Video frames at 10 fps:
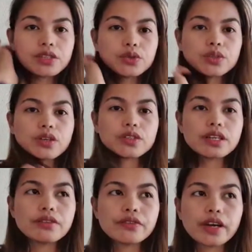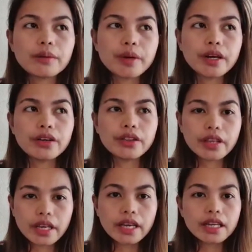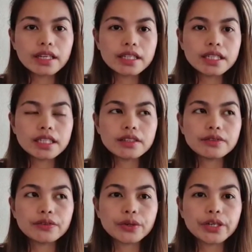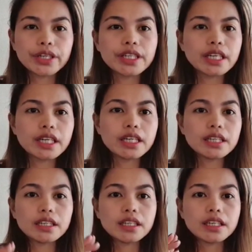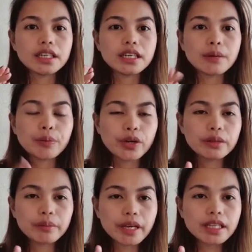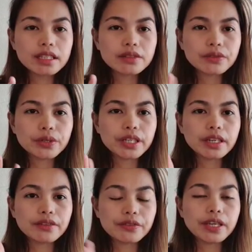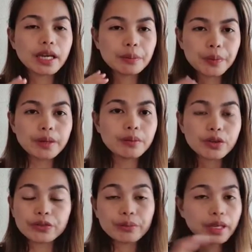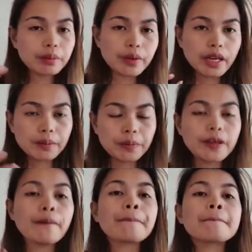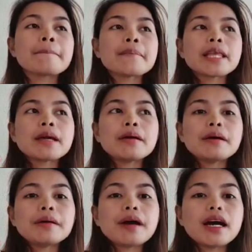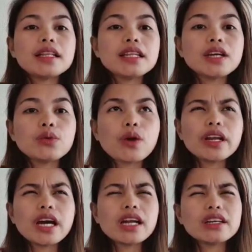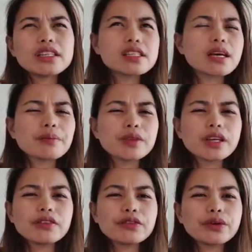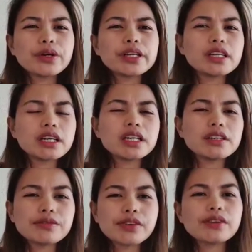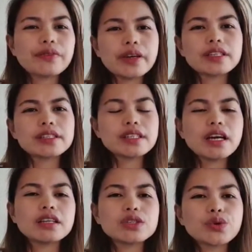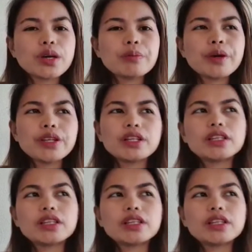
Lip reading: 2,500 for the appointment for the VIP, of being VIP, and then 100 something for the VFS. So I paid